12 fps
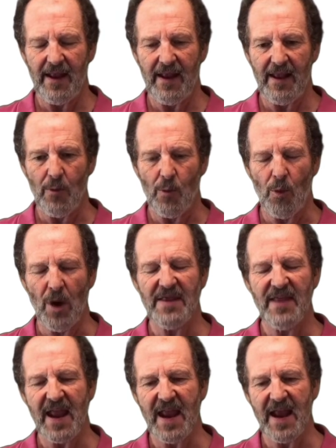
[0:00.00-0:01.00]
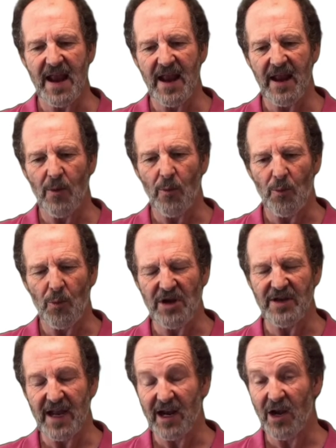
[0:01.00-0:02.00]
When you
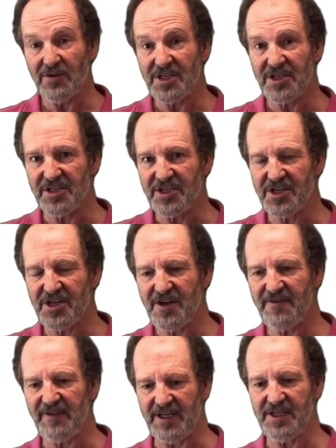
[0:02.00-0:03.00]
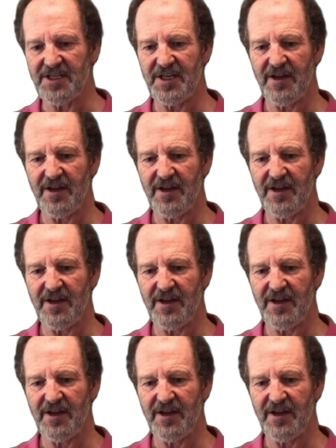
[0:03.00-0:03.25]
get close to the surface,